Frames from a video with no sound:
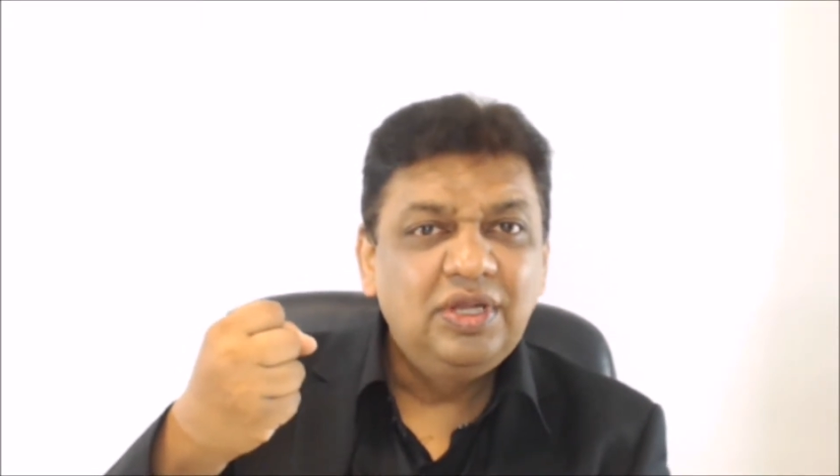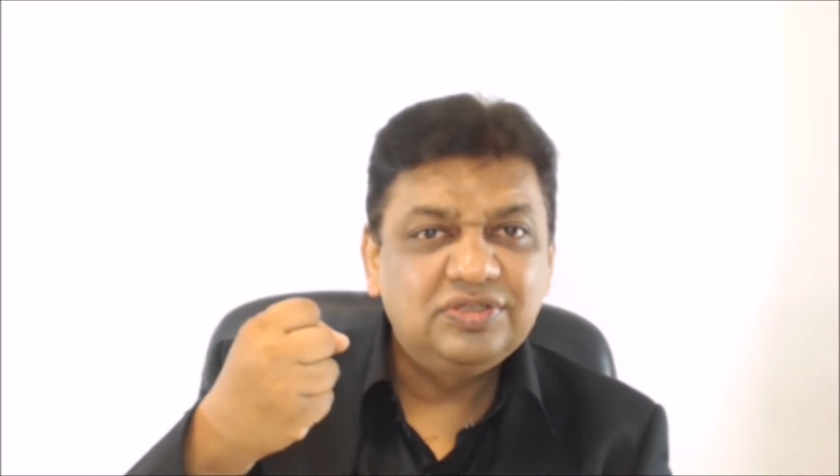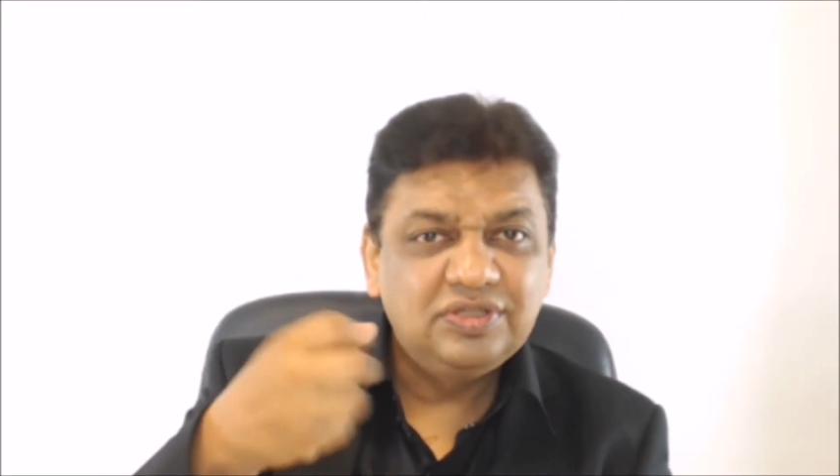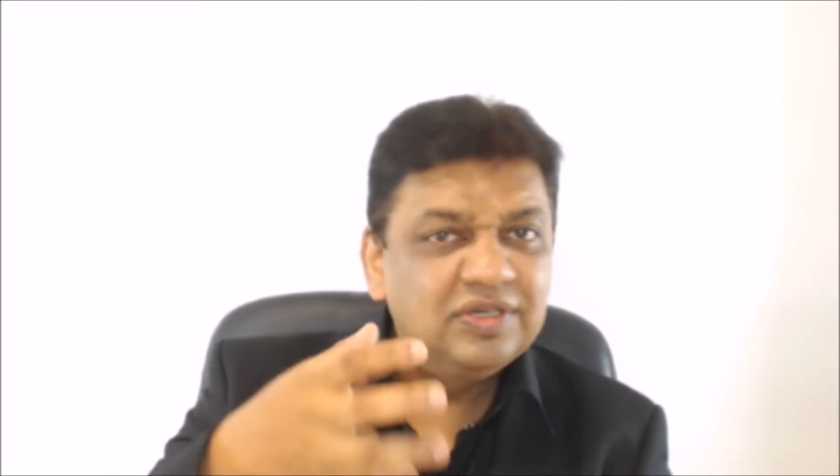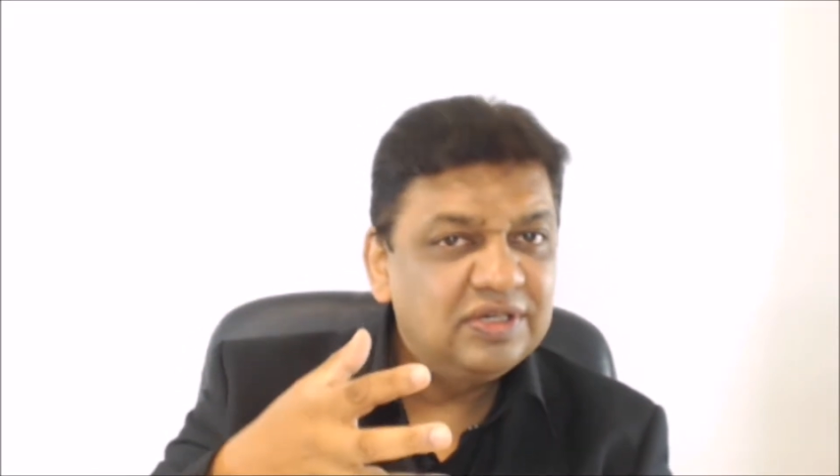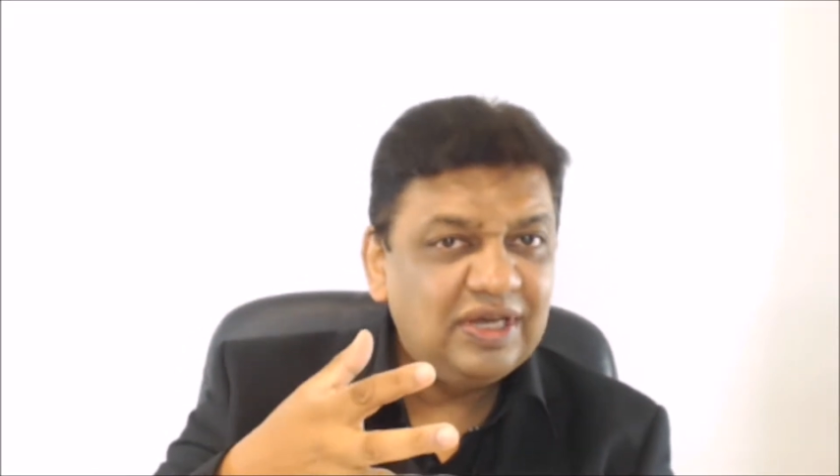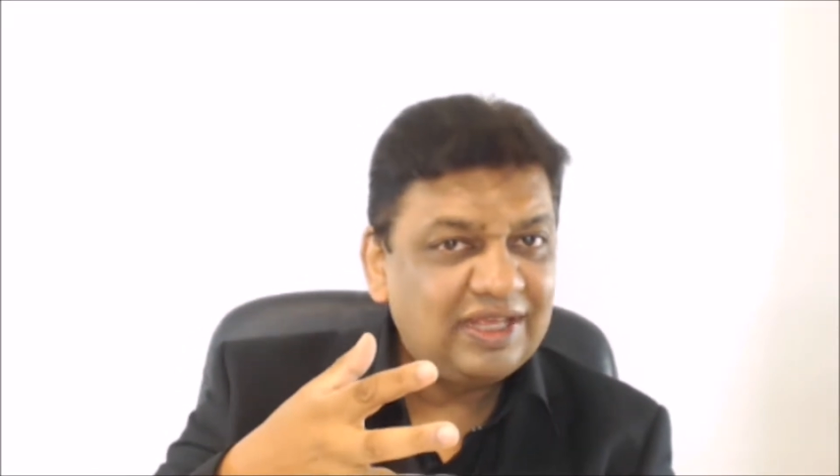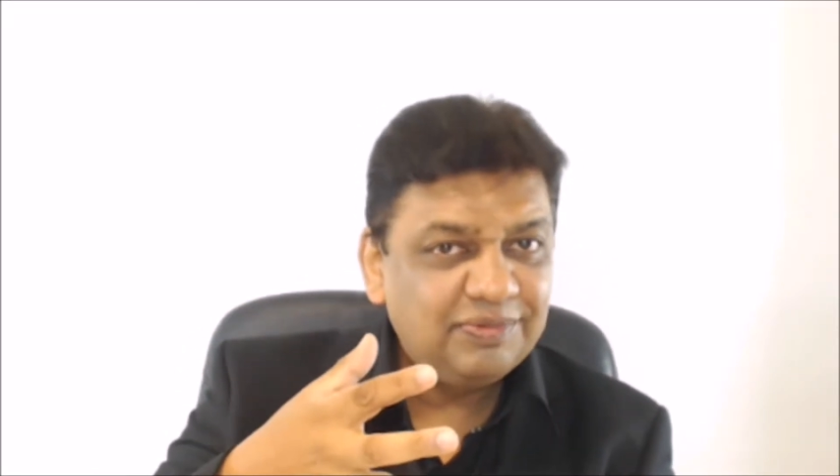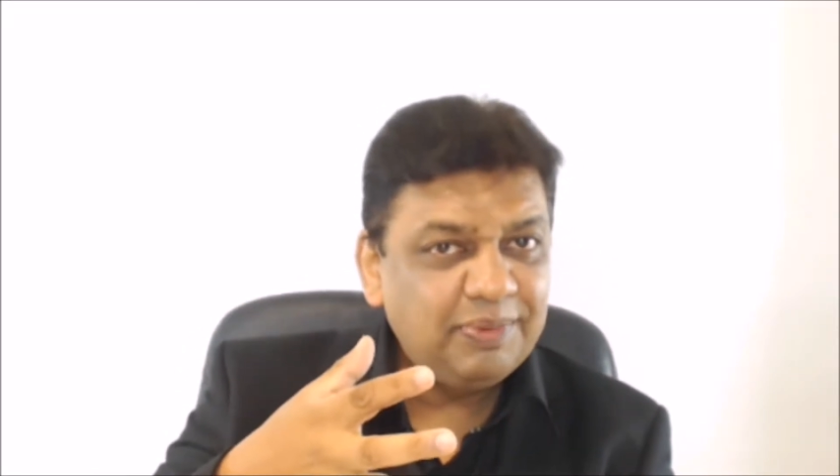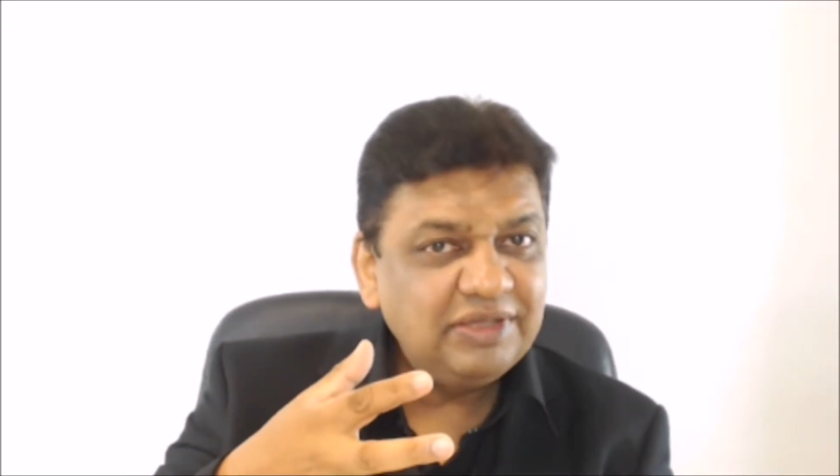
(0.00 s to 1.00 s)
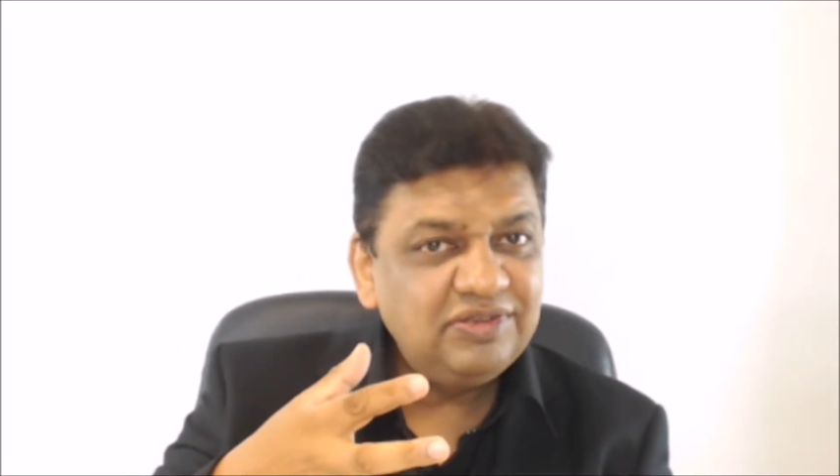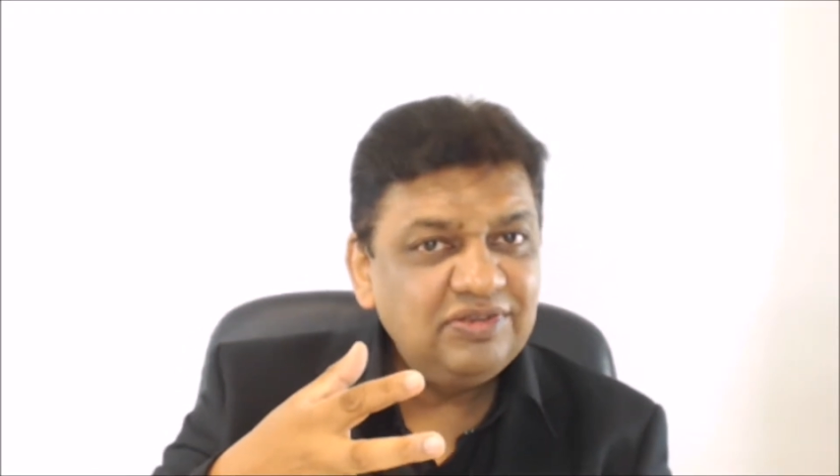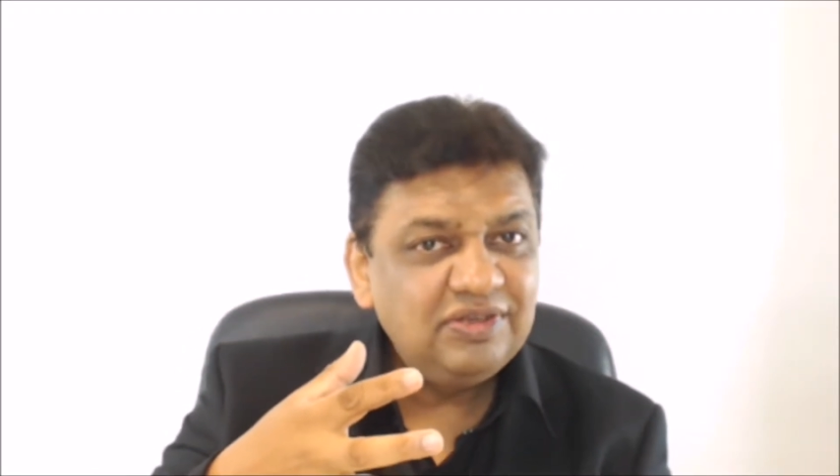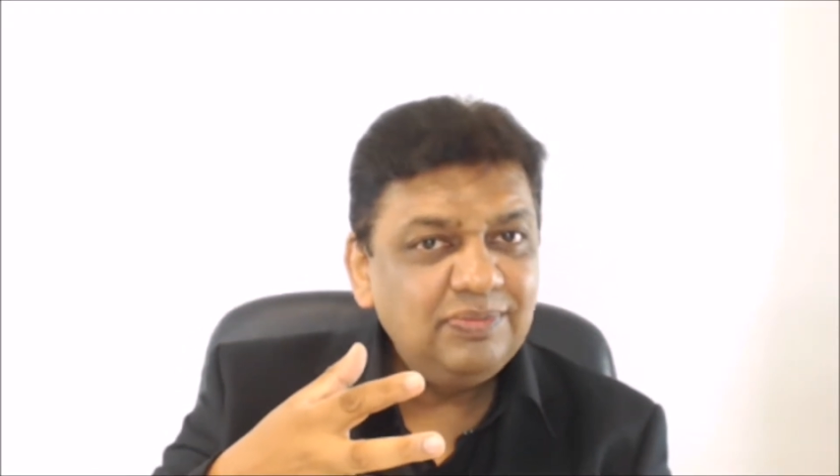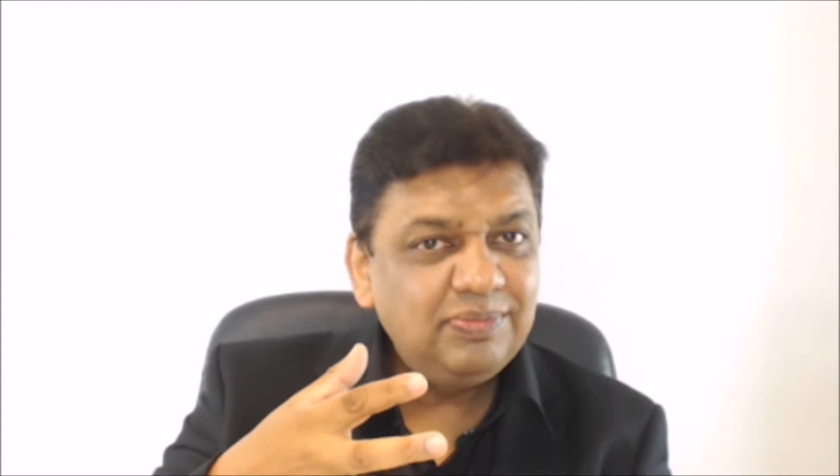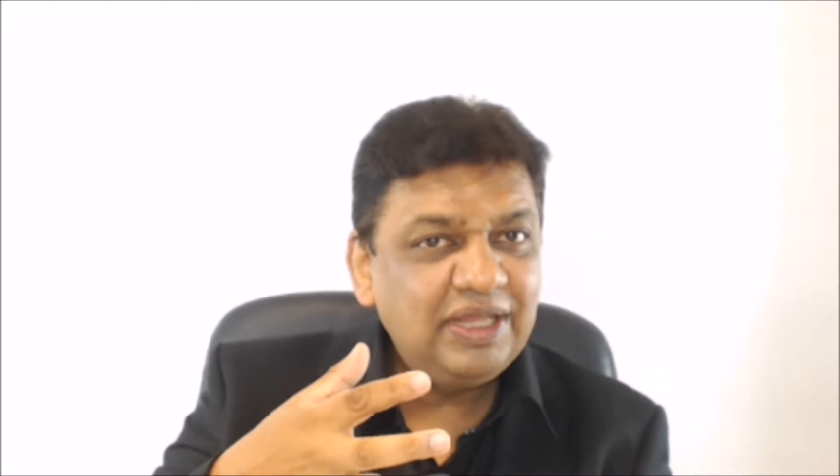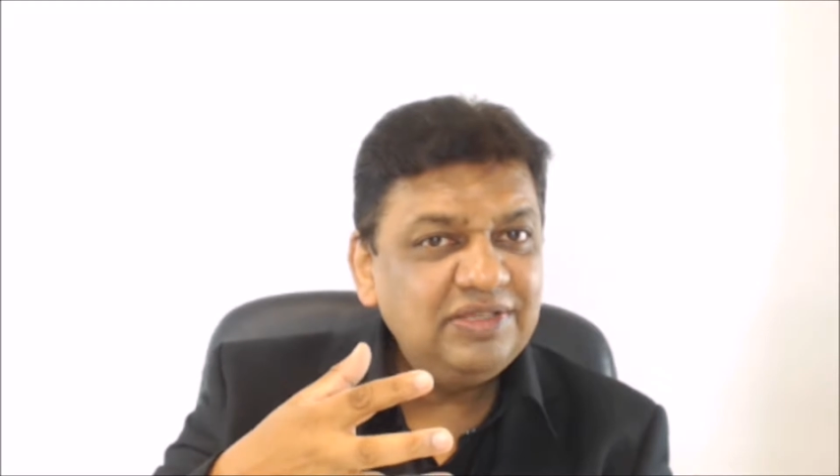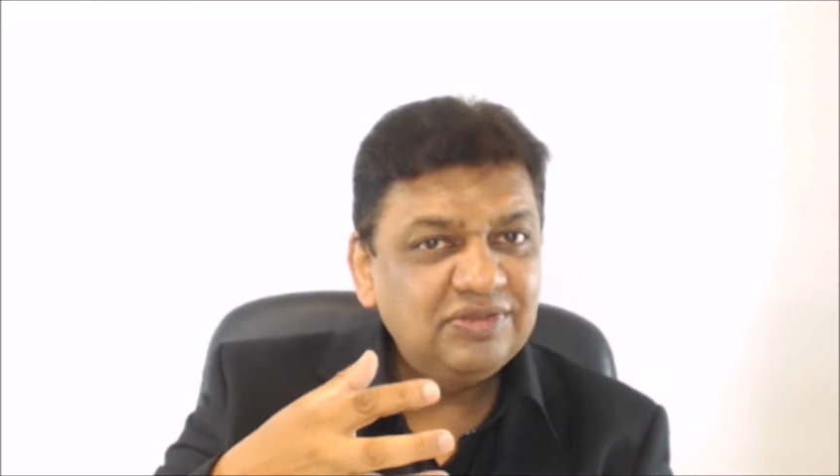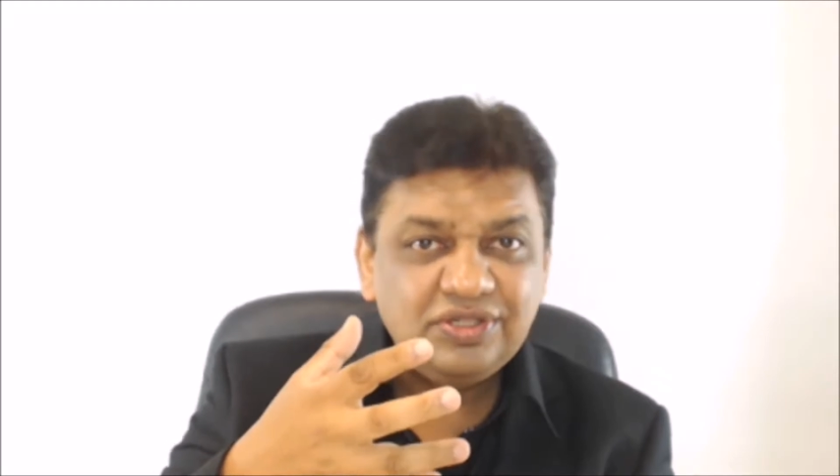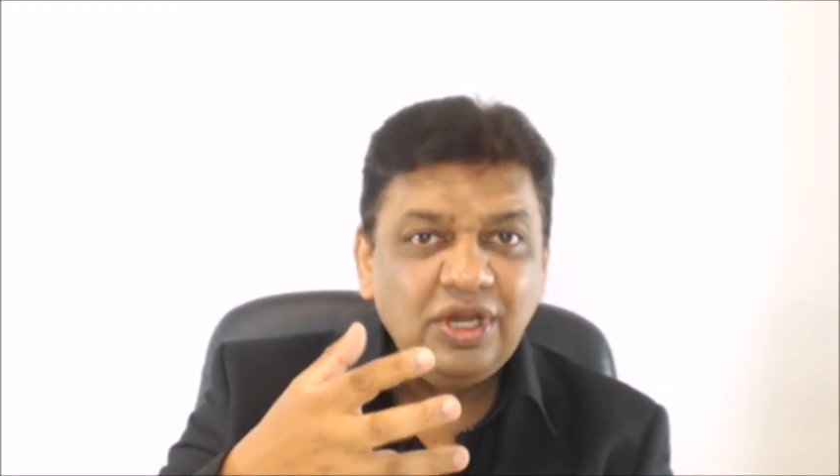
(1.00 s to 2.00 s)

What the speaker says: certain expenses in place,